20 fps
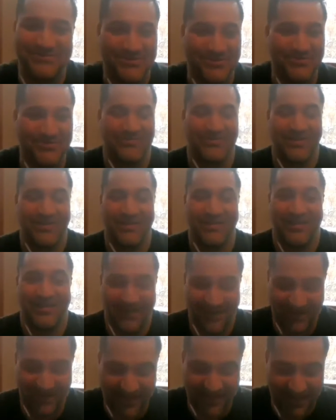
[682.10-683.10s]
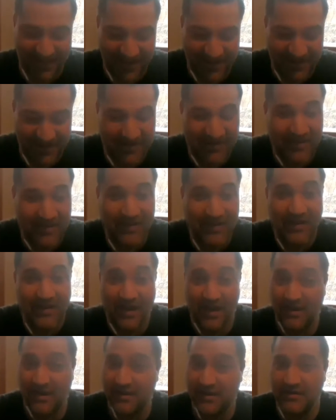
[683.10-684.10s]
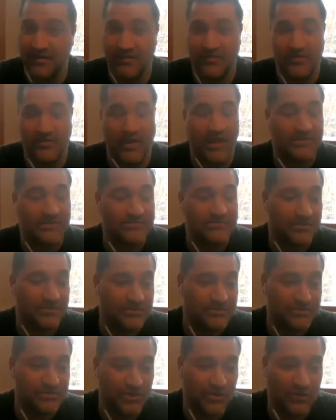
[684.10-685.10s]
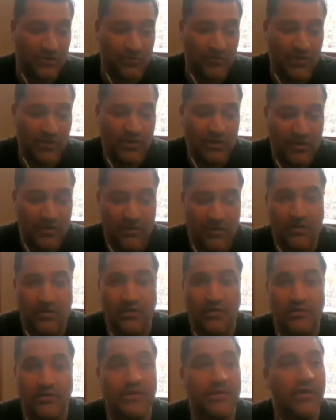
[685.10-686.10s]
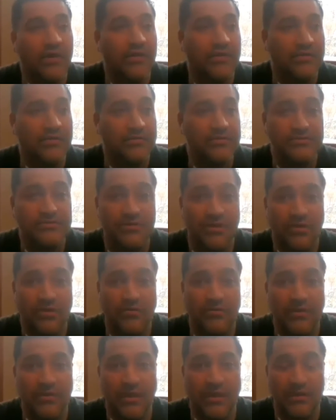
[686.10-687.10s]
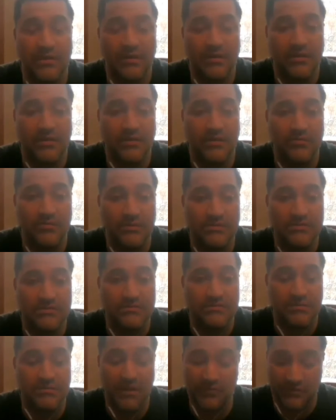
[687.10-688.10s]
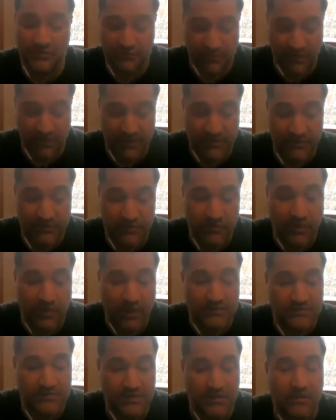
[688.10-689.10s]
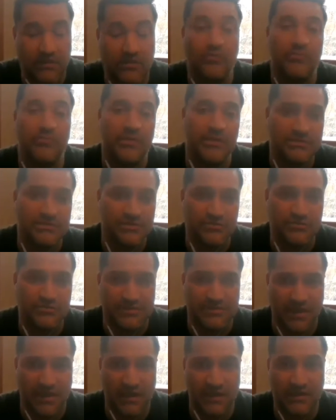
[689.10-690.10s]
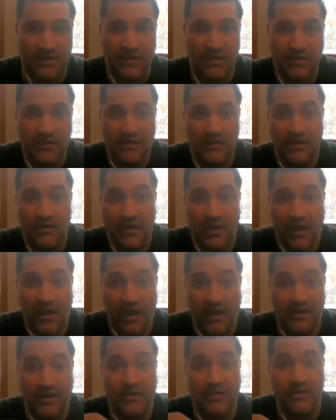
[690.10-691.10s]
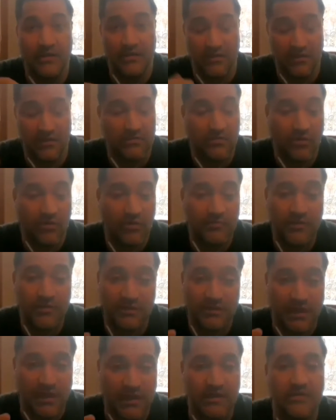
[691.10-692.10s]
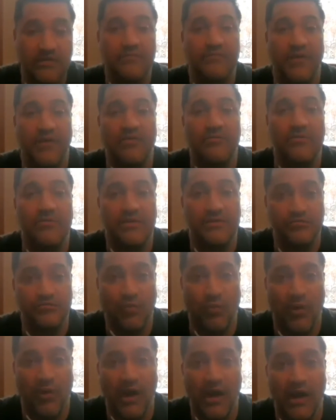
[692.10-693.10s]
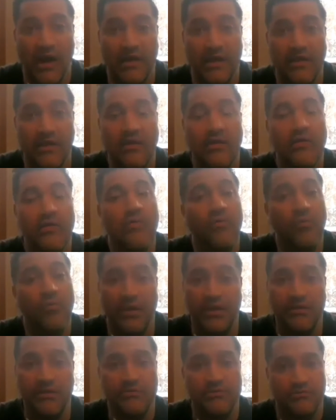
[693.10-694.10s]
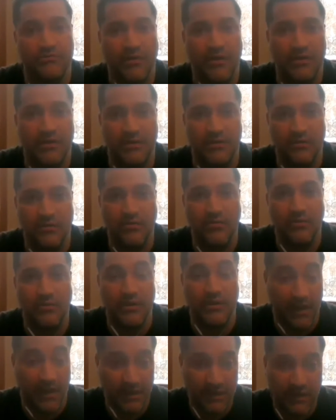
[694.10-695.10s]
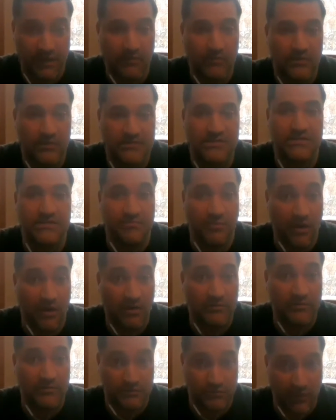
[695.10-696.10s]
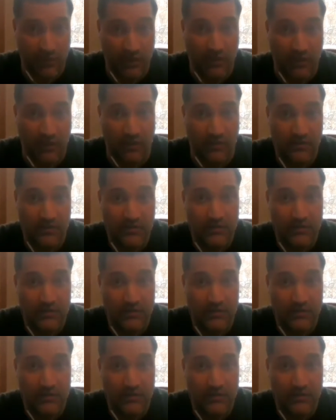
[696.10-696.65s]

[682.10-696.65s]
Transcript: truth. I had another guest on the show early on the show that he was ready to actually commit suicide, and he told me that he found his why when he was ready to do it, and it was his mom as well.